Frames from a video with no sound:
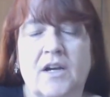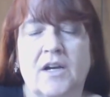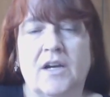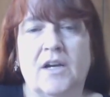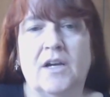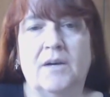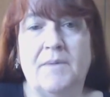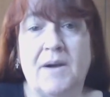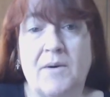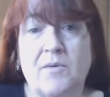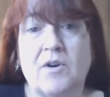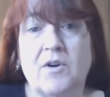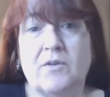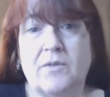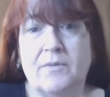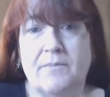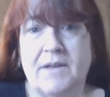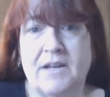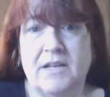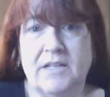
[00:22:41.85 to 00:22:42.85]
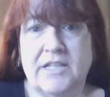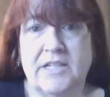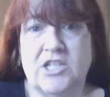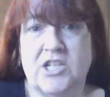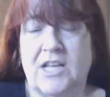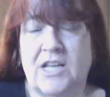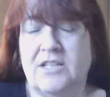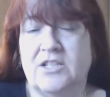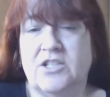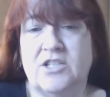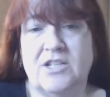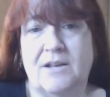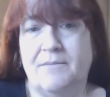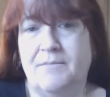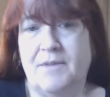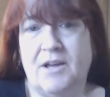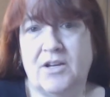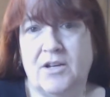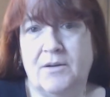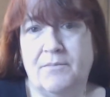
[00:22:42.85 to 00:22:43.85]
um, I work with mentally challenged and I'm
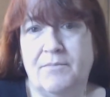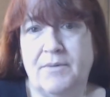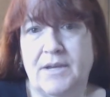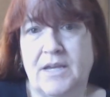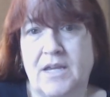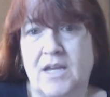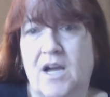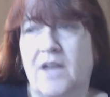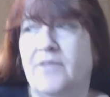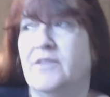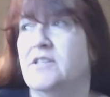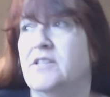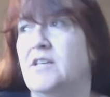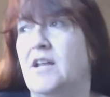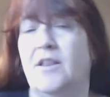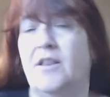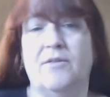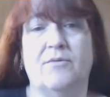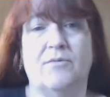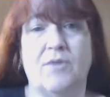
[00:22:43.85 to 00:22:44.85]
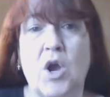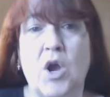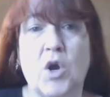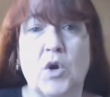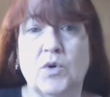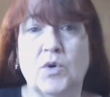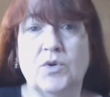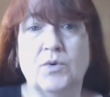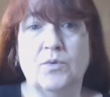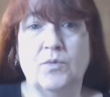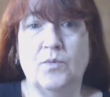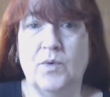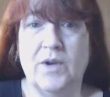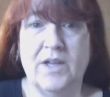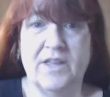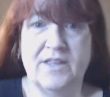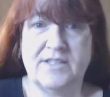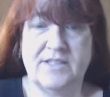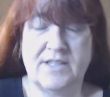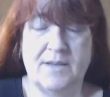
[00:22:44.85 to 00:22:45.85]
not going to be on the side of the road
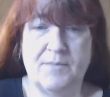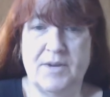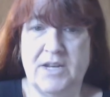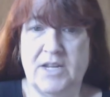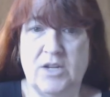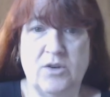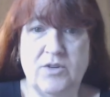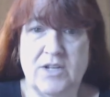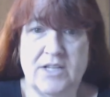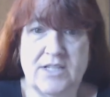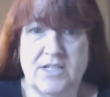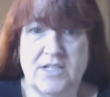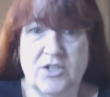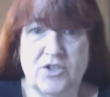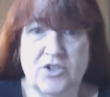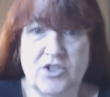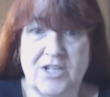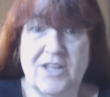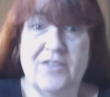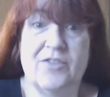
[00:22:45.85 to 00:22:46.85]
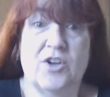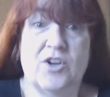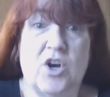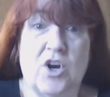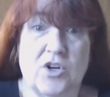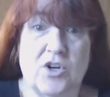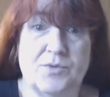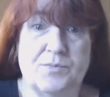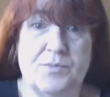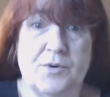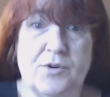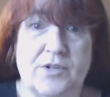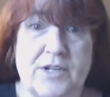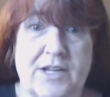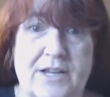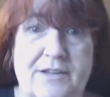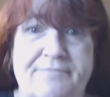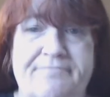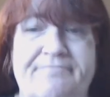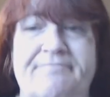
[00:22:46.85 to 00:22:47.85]
with somebody who doesn't understand that the car's broke down.